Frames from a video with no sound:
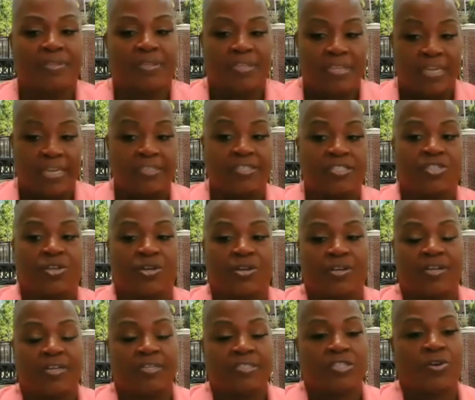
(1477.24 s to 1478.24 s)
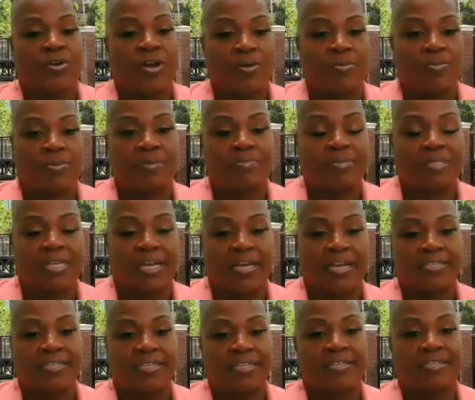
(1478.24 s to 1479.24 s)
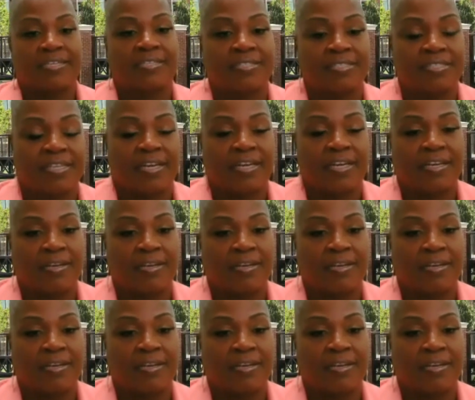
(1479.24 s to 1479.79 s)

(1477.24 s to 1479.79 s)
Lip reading: Yes, sir. So our website is,